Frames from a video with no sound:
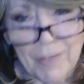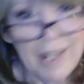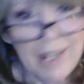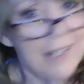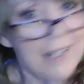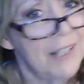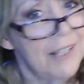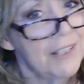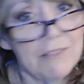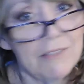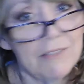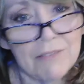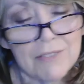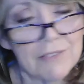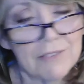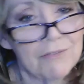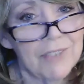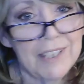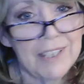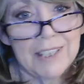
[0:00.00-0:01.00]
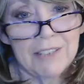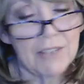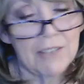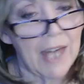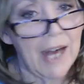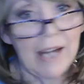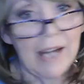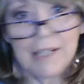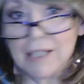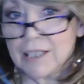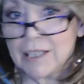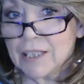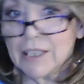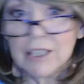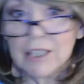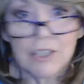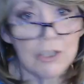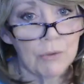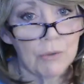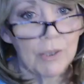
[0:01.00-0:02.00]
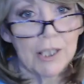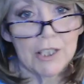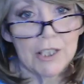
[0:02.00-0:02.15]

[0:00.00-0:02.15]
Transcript: And I didn't really add anything to it.